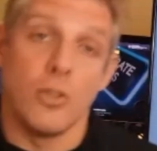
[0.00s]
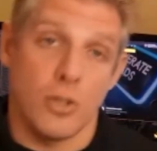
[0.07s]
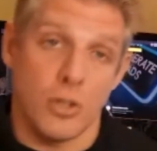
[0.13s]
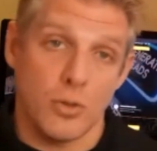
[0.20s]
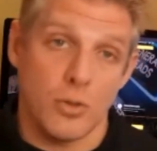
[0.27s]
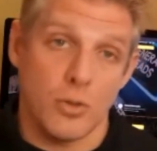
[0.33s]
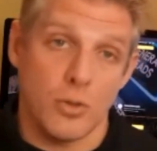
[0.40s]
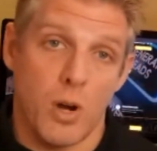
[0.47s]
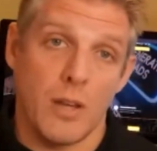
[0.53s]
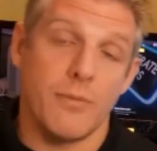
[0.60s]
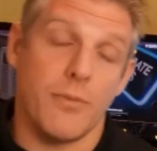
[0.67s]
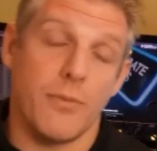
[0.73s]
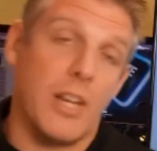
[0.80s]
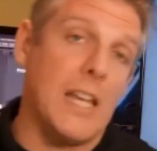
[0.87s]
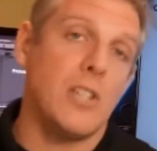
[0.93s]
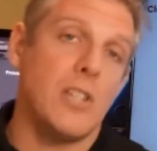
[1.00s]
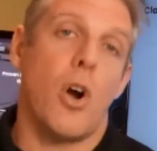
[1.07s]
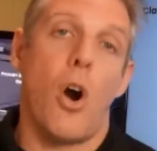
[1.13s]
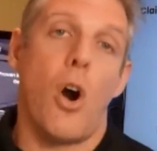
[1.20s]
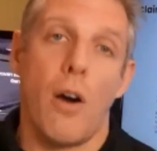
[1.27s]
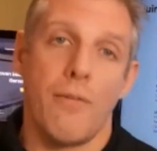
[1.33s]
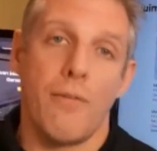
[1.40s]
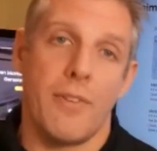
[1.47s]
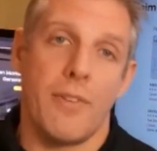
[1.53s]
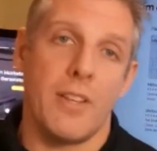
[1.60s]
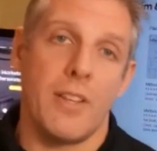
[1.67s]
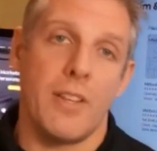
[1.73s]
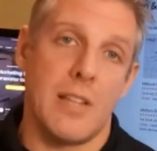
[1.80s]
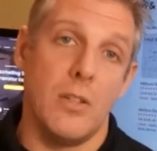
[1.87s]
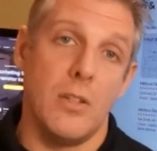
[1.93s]
just one for each
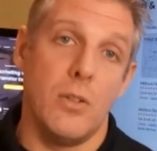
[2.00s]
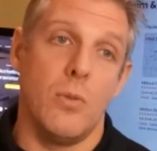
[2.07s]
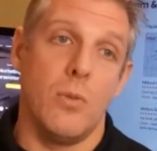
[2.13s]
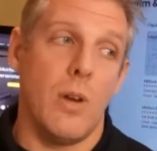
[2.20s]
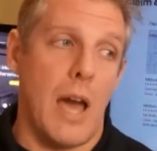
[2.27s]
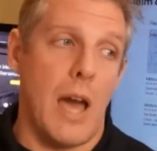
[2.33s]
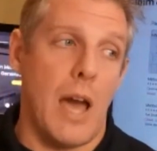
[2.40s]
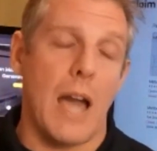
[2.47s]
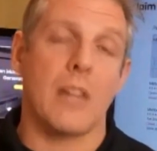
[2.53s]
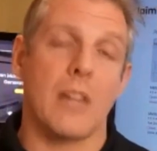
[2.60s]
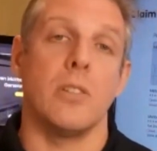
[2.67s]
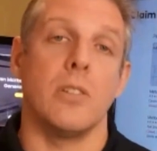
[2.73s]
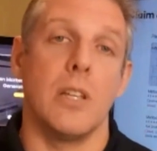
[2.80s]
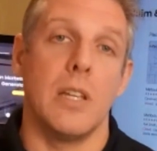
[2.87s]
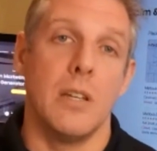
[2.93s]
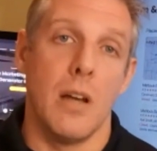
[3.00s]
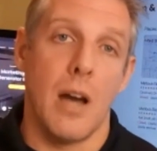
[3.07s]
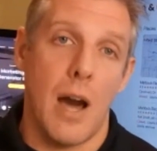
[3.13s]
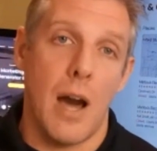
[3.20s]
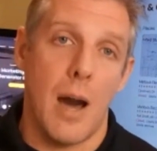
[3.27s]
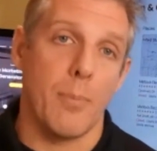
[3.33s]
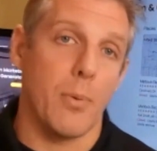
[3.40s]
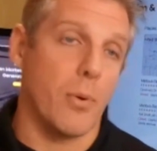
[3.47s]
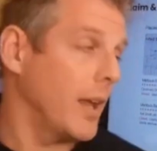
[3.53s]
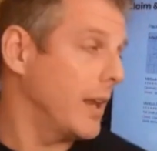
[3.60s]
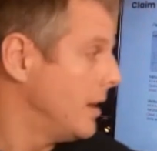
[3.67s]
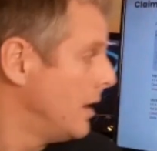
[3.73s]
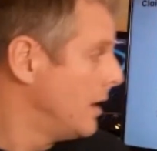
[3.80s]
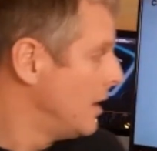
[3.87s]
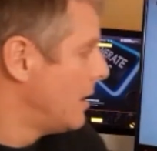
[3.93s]
office that you actually operate.